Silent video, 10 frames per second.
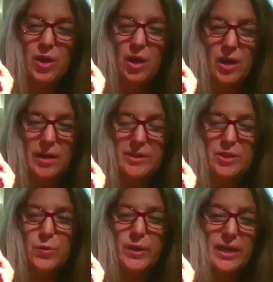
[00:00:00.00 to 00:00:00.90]
cards,
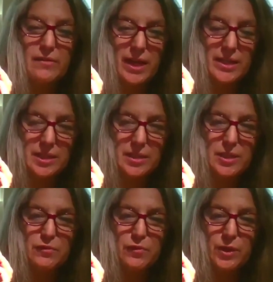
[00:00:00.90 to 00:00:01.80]
creative ideas
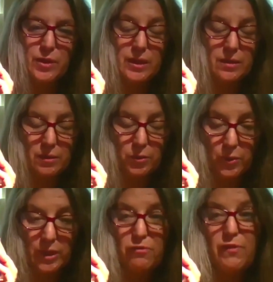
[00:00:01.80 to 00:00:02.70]
for
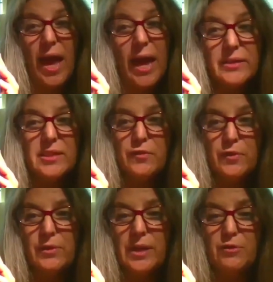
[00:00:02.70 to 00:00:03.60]
grief and
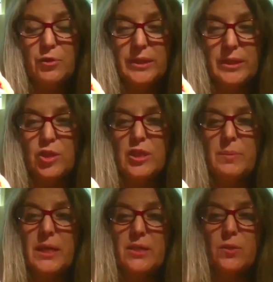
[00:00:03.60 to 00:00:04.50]
difficult life transitions,
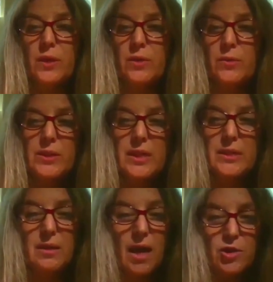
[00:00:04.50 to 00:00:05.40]
because you can use these
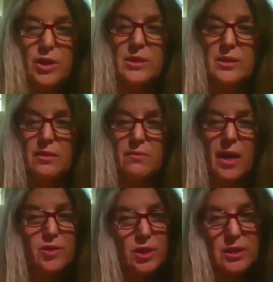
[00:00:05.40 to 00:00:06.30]
not just
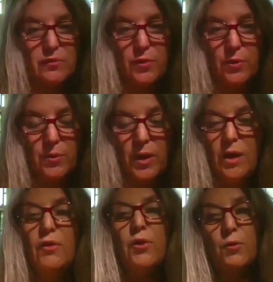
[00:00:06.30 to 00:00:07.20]
for
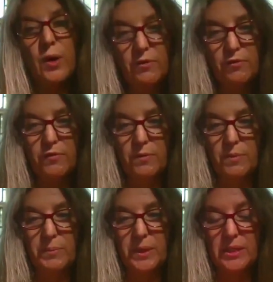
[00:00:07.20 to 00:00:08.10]
the grief
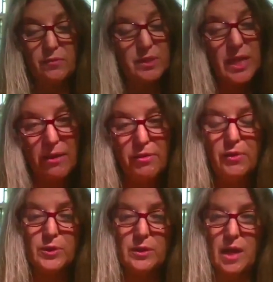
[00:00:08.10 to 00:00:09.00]
because of death.
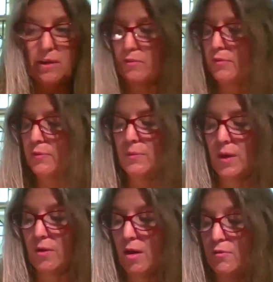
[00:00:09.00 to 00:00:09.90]
There's a lot of
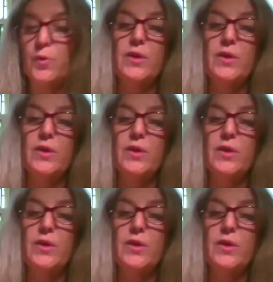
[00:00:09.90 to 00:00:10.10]
grief